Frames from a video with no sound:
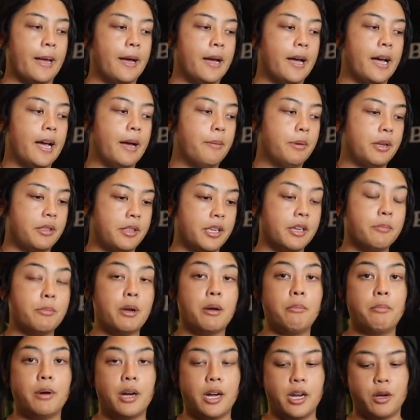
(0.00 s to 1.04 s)
Um, and I think
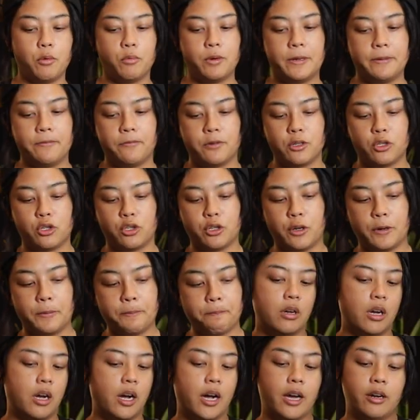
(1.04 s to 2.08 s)
about buying one for sure.
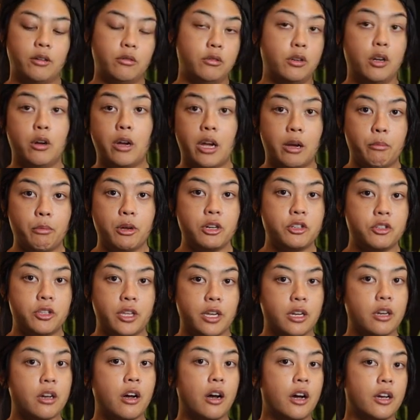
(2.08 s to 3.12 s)
I don't know how much
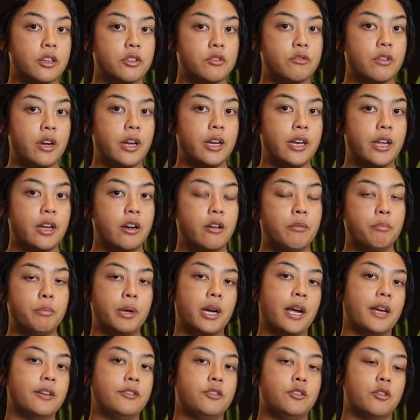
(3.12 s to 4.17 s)
they cost right now,
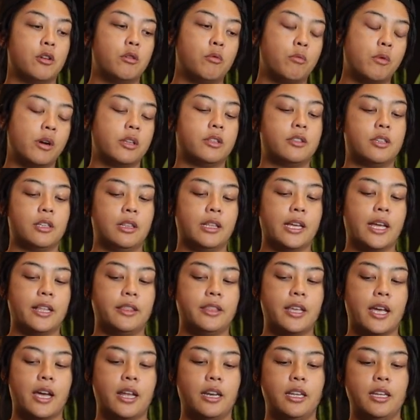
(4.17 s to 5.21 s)
but I don't want to
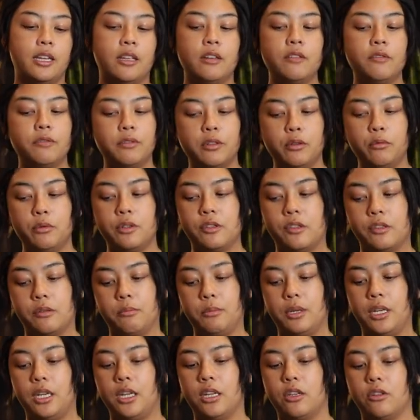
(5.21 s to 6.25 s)
let that influence
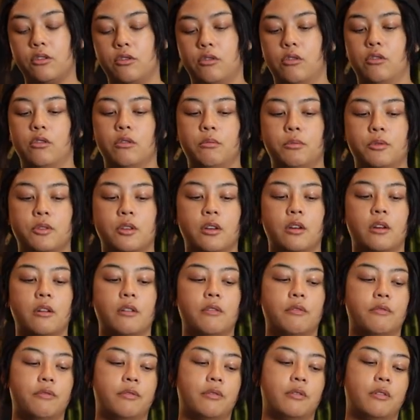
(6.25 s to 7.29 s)
me in terms
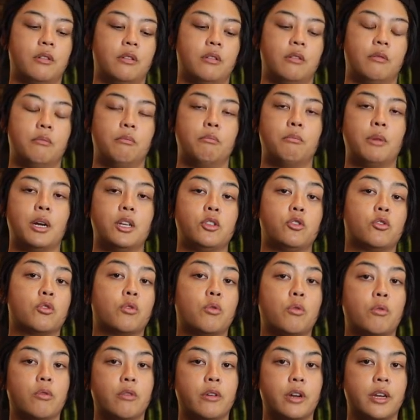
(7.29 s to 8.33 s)
of my
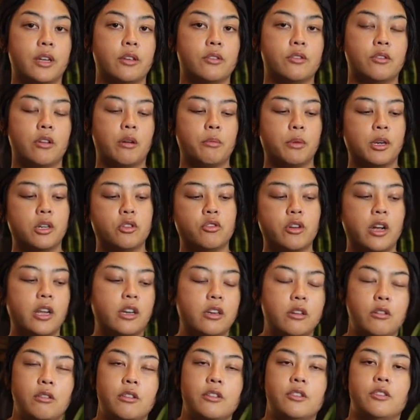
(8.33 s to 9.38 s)
scoring. So I'm going to try
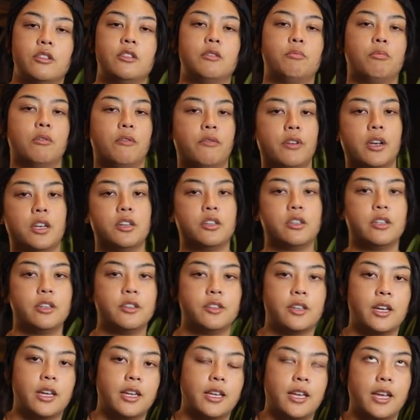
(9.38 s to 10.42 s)
to do this as professionally
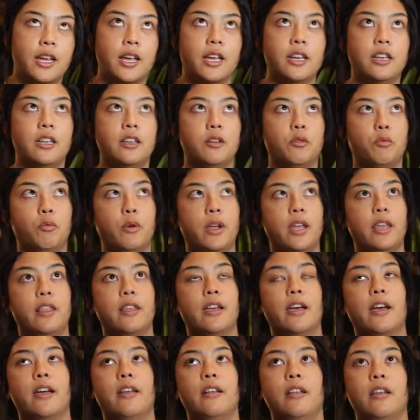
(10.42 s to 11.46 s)
as I can in a way
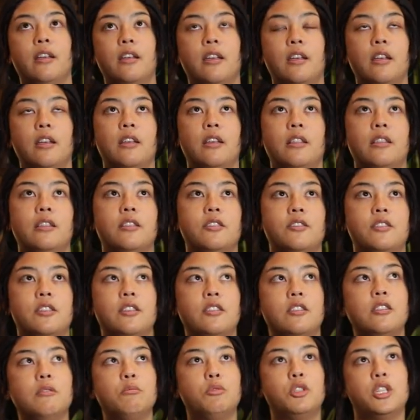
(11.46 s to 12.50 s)
that the
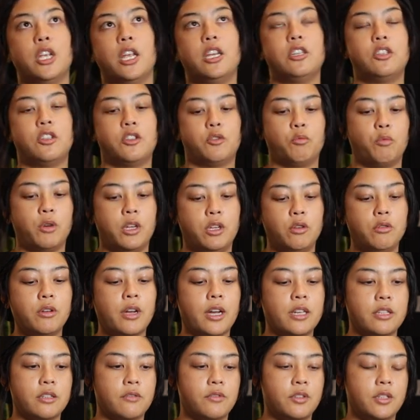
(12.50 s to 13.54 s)
system changes what you
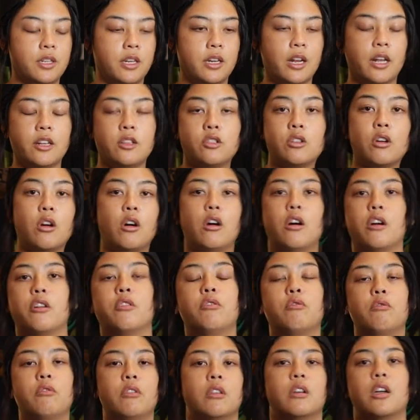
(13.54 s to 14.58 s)
guys have seen. I talk
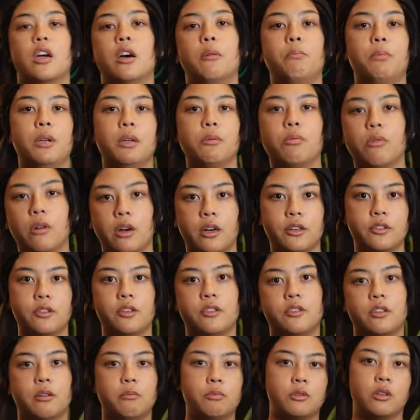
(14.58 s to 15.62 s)
through the cupping
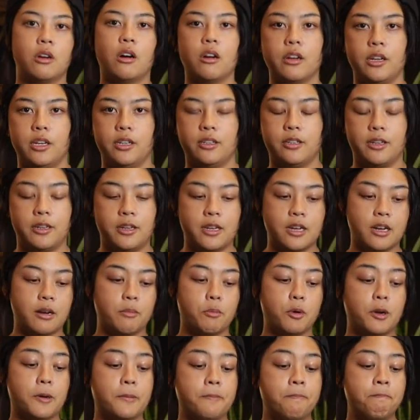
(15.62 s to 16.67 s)
process. I'm talking to
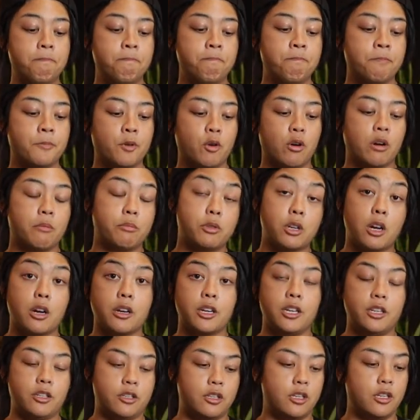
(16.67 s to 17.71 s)
camera or I'm
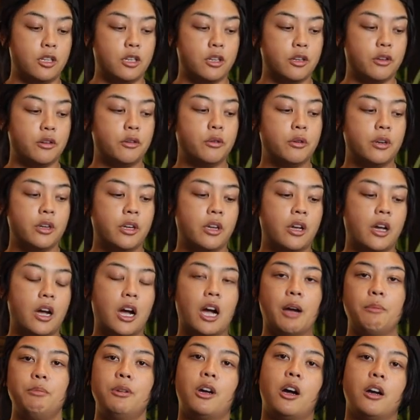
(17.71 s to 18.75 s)
talking to you.
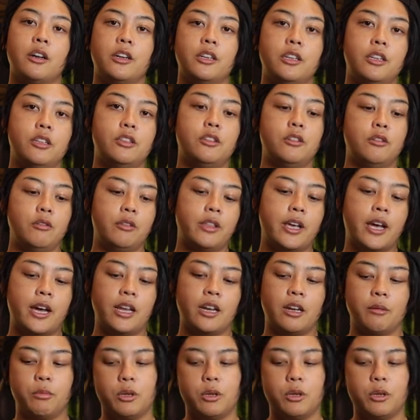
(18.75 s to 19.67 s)
I'm not going to do that.